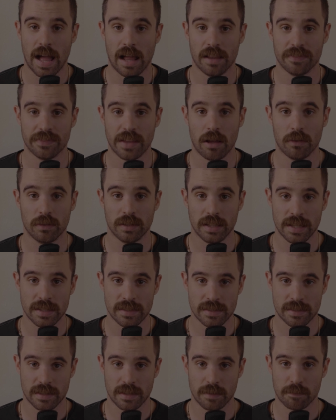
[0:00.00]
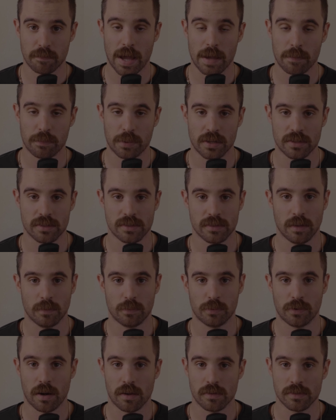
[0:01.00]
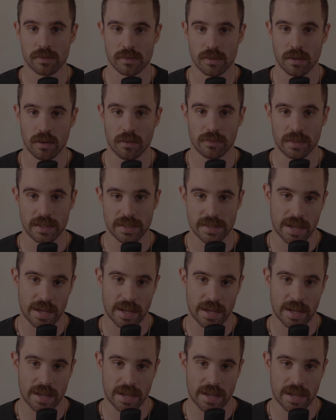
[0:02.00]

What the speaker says: I'll now list my personal pros of these